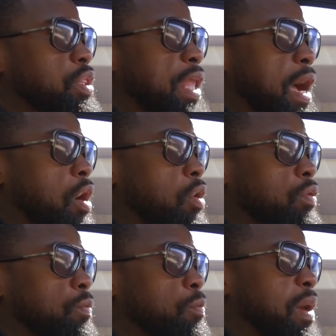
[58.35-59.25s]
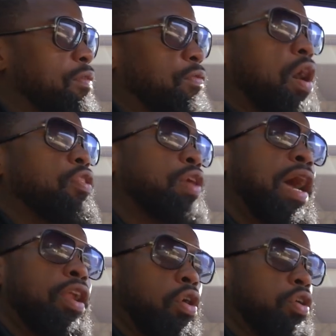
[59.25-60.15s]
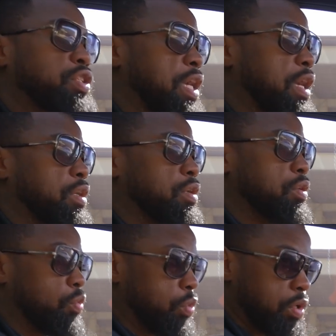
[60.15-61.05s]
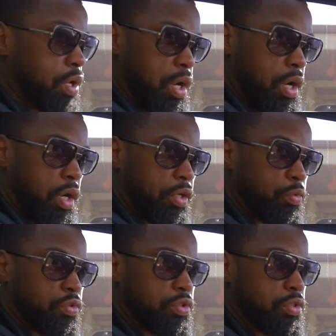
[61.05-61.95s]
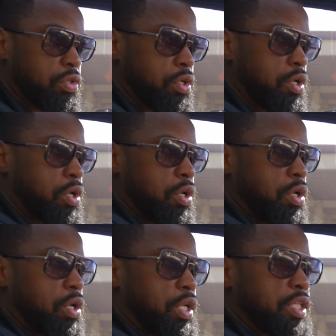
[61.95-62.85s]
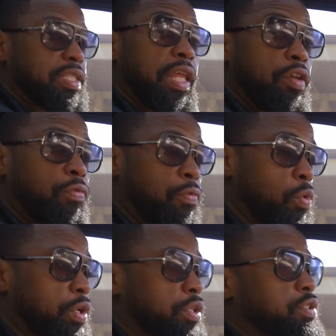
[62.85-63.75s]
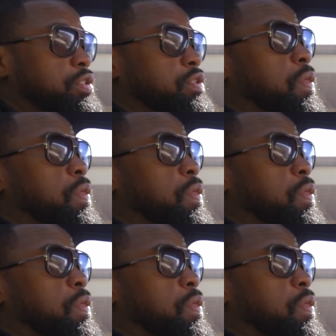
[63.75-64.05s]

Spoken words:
now, my father had a heart attack when he was in his late 40s.